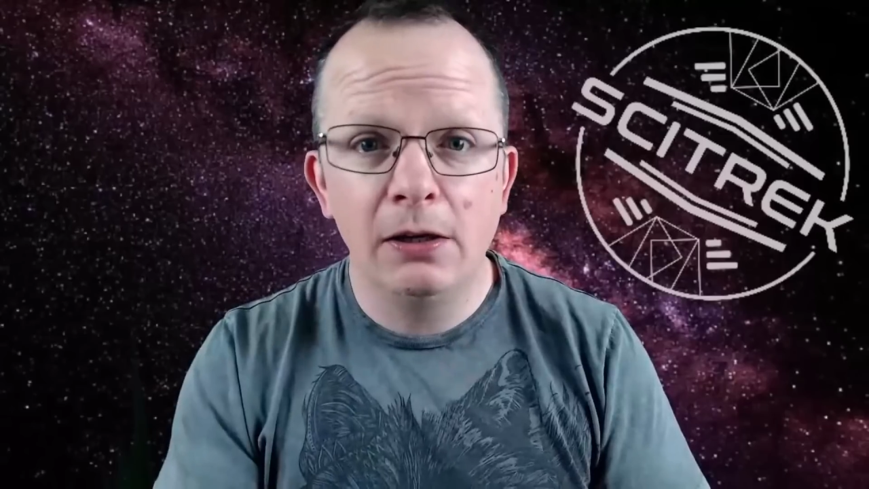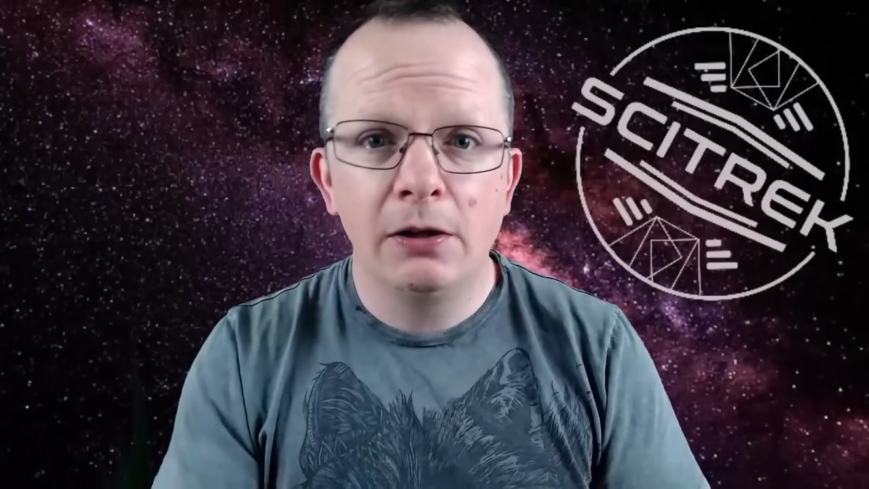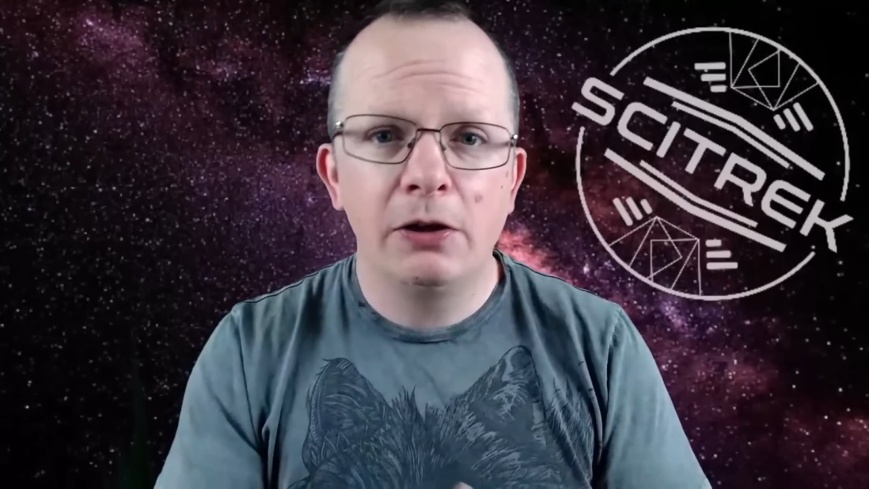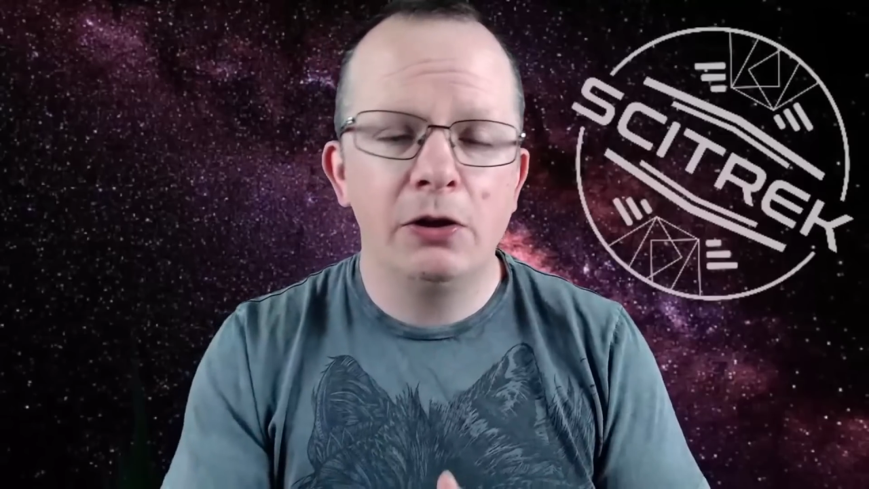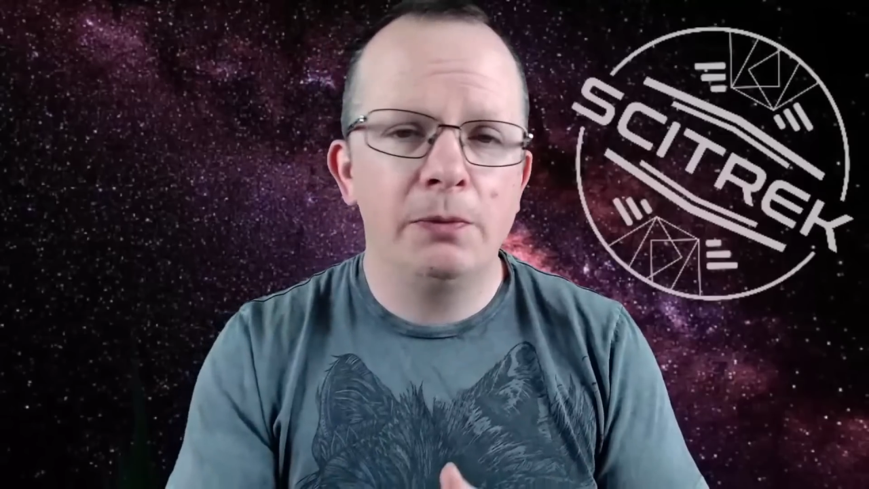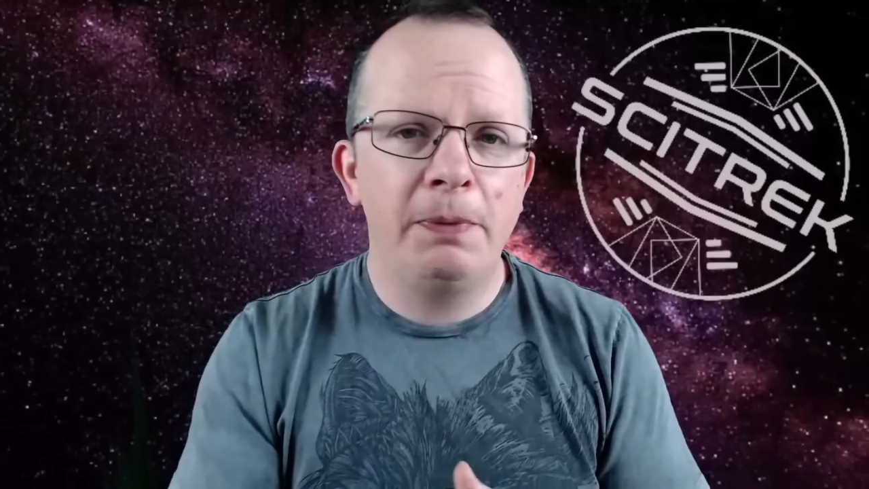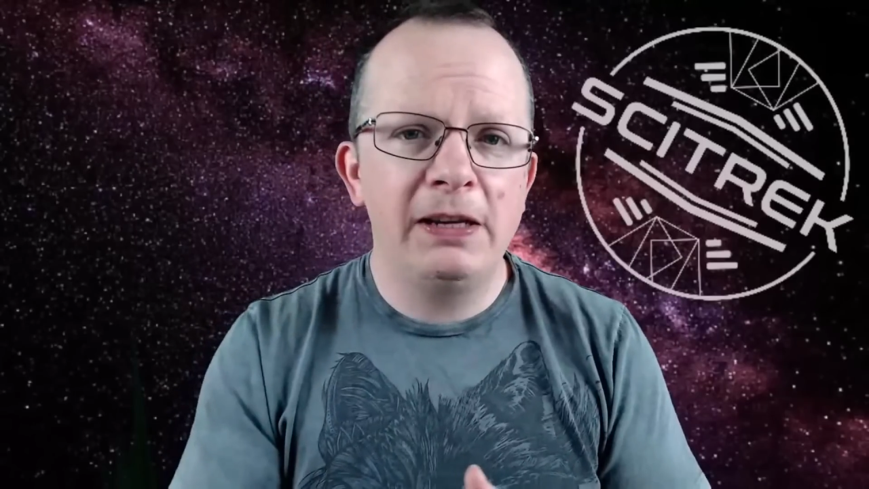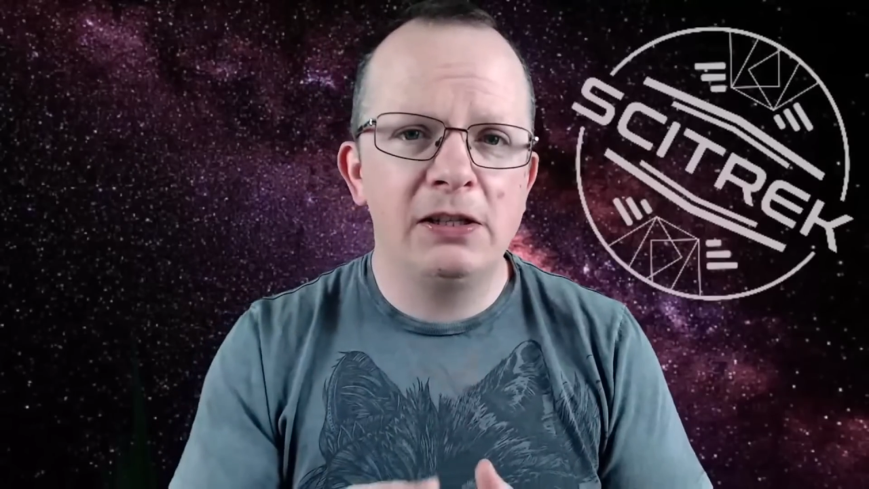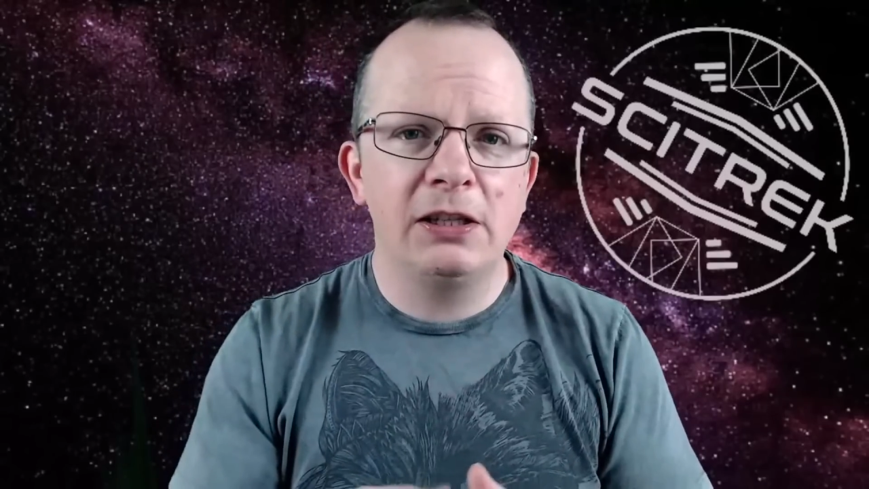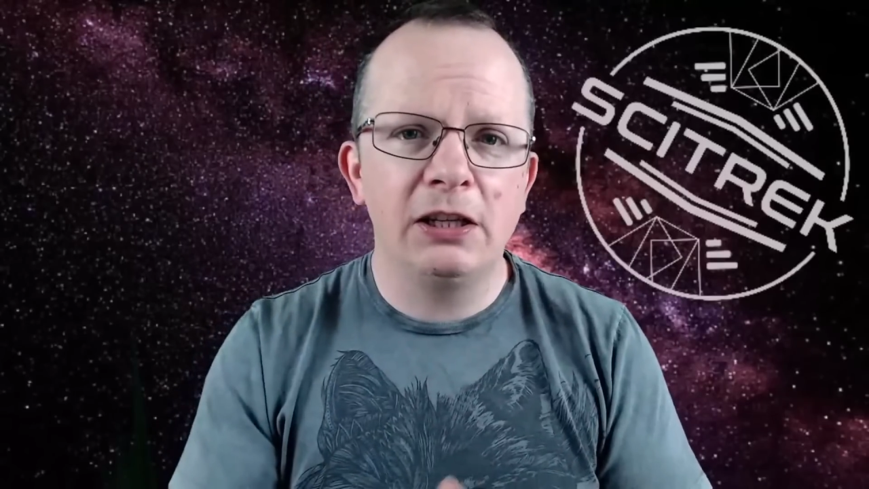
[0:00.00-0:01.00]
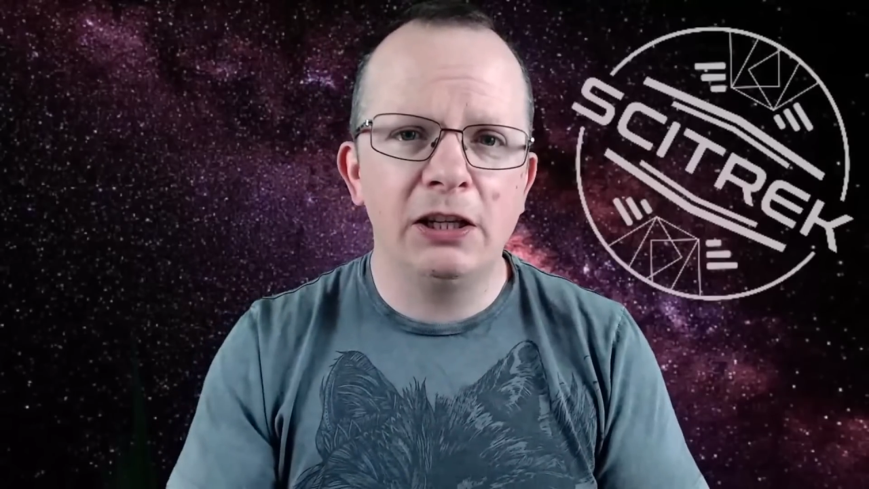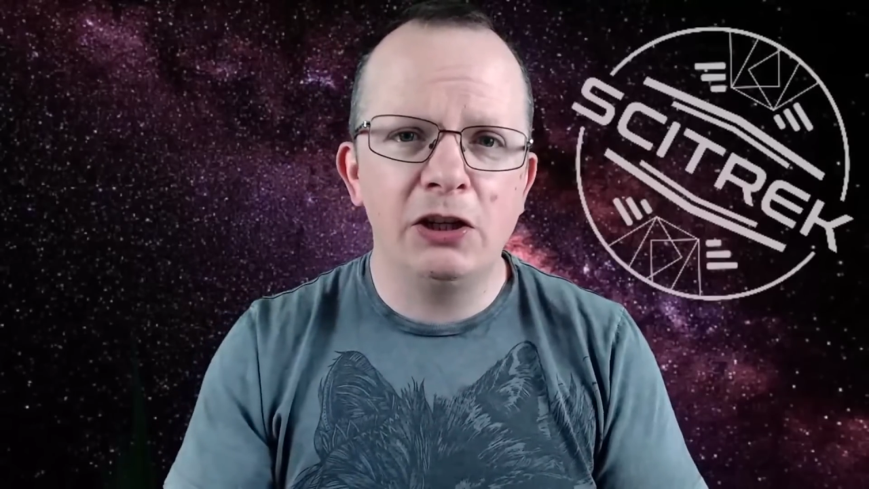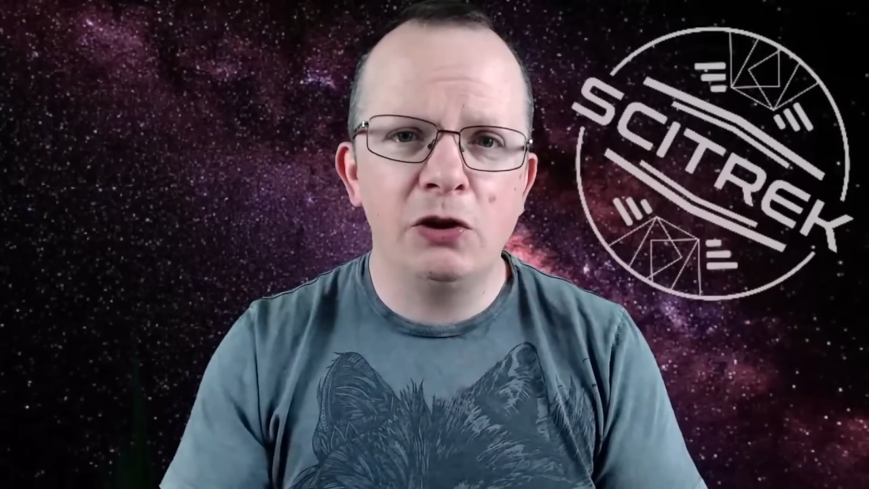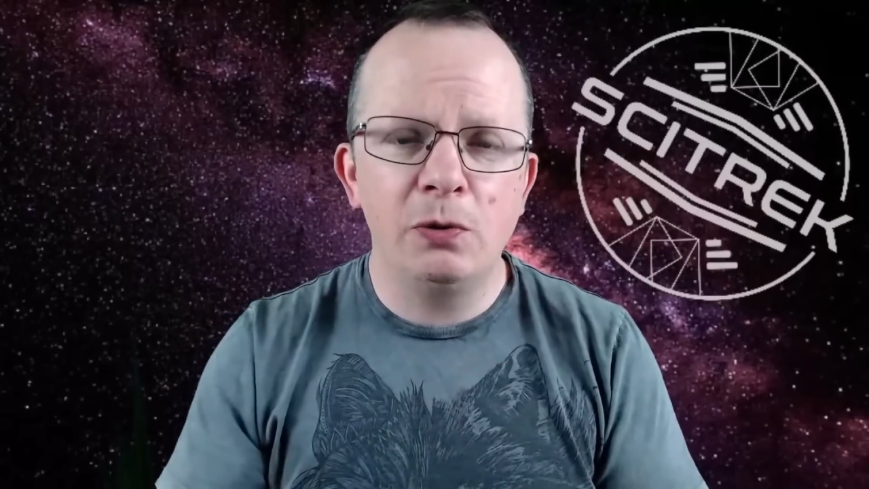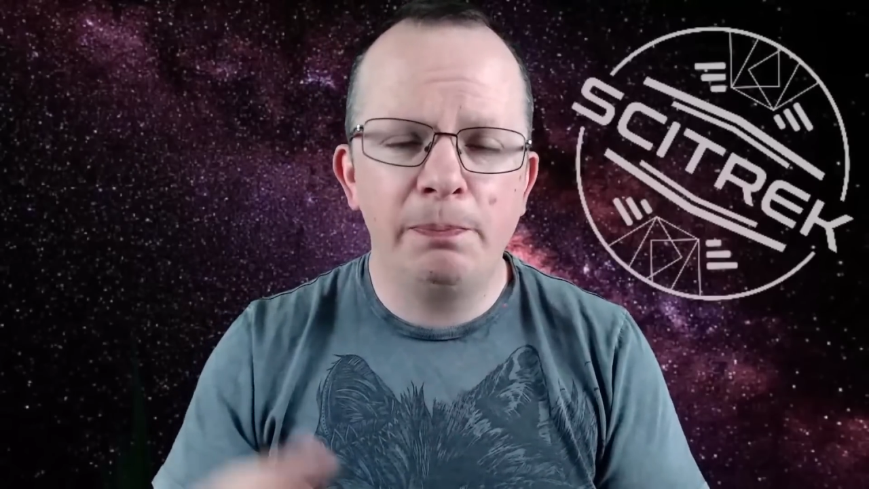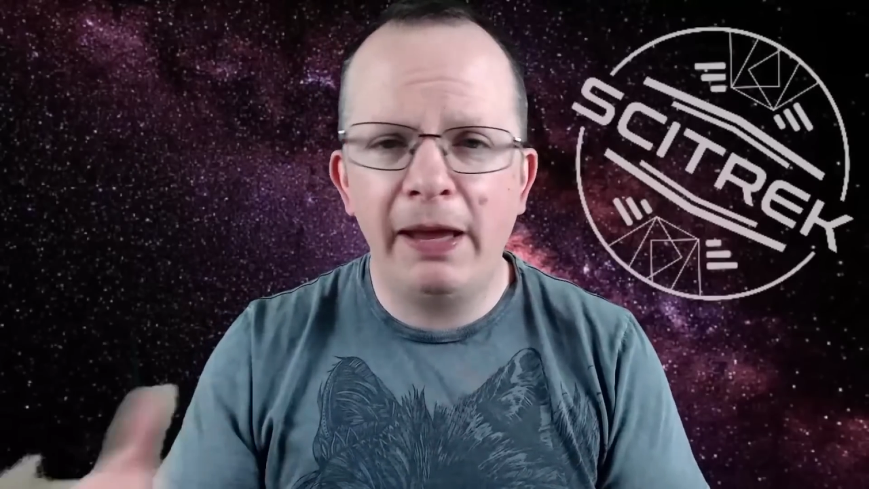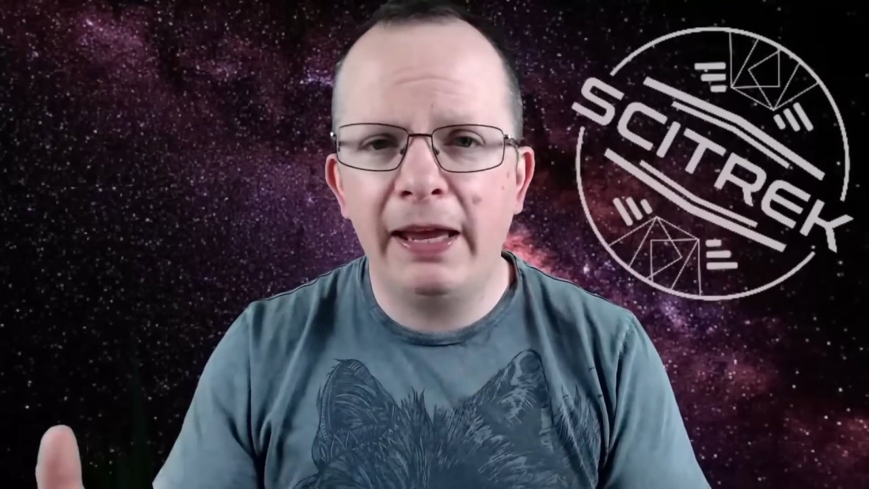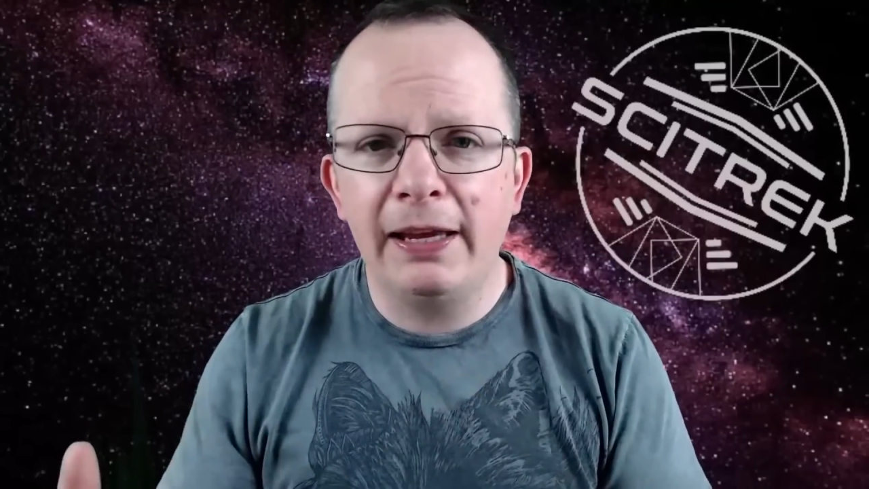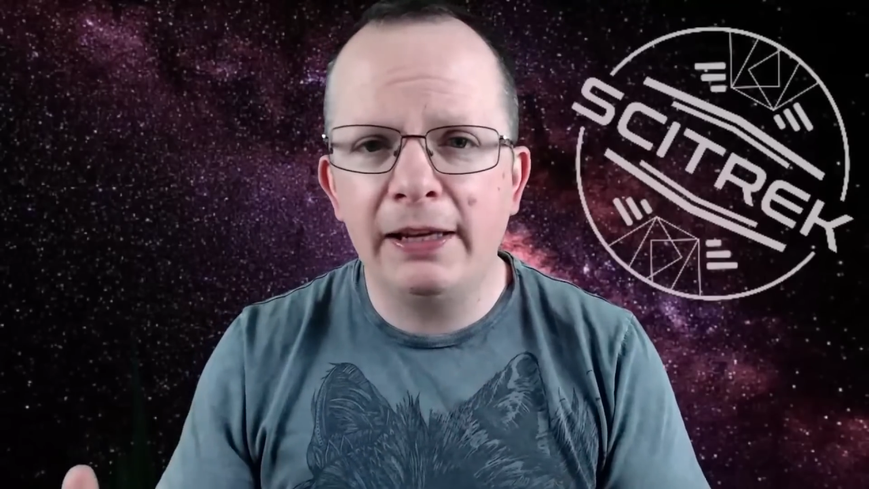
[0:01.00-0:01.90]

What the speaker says: that basically you pay